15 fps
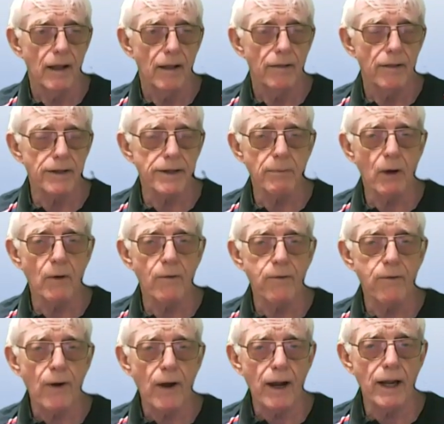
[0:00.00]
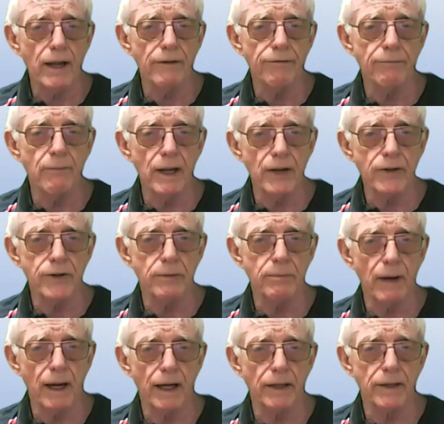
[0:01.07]
there's about 5 major
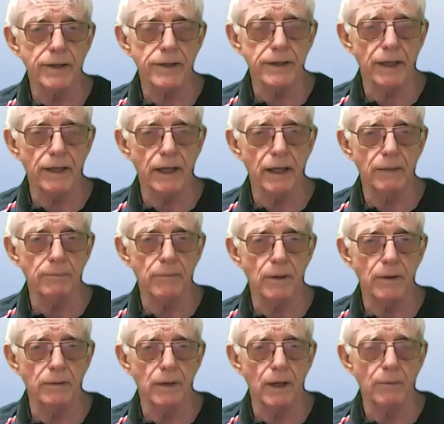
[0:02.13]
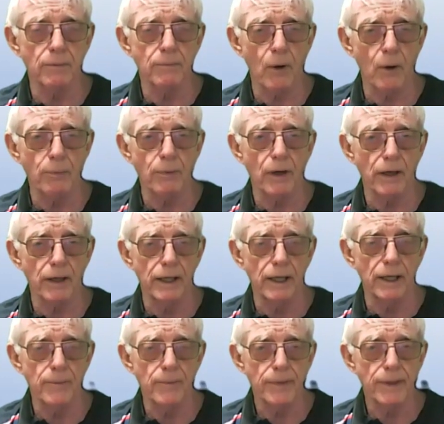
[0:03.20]
banks that are popular
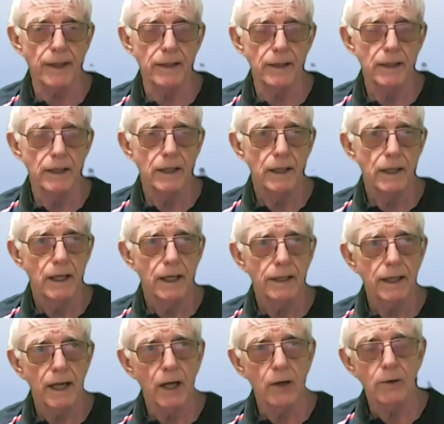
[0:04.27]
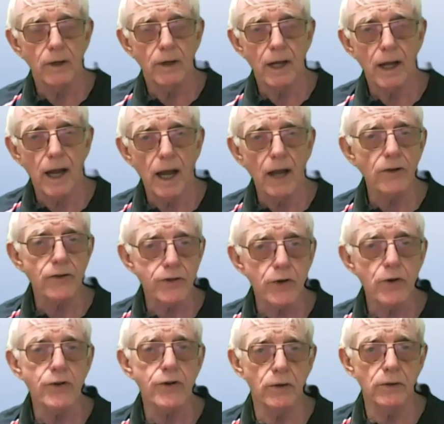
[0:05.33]
here. Now, as
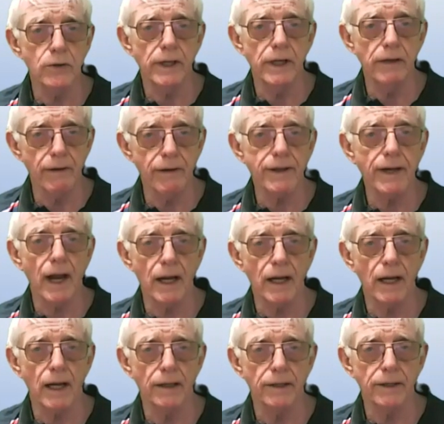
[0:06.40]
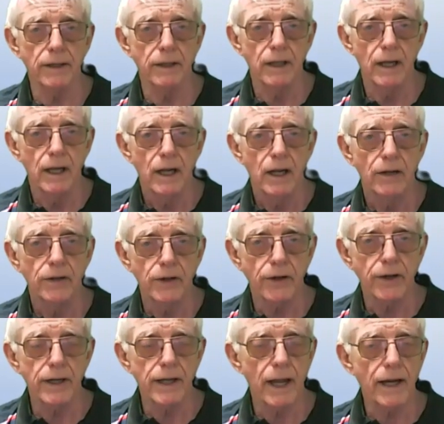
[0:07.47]
usual, here in Thailand, you
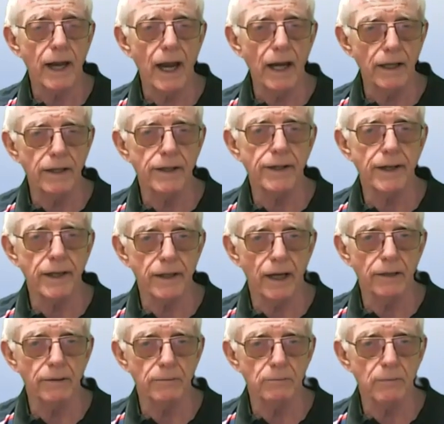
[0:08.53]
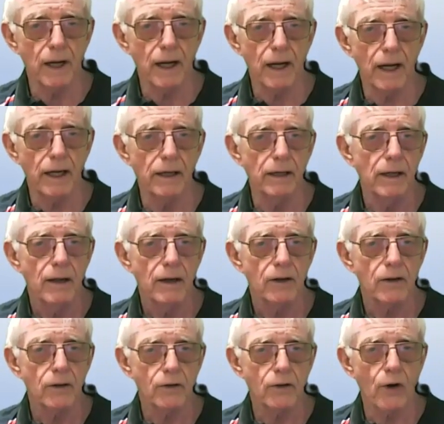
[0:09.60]
can get anything done by
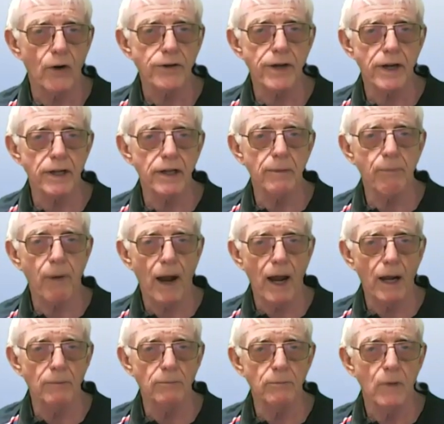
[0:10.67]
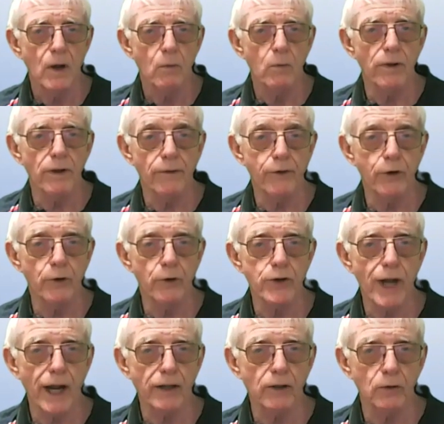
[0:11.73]
crossing the palm with a few
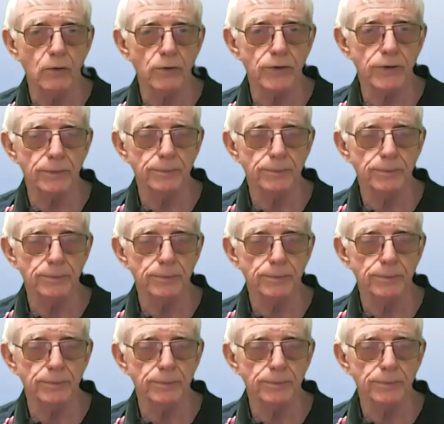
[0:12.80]
shekels.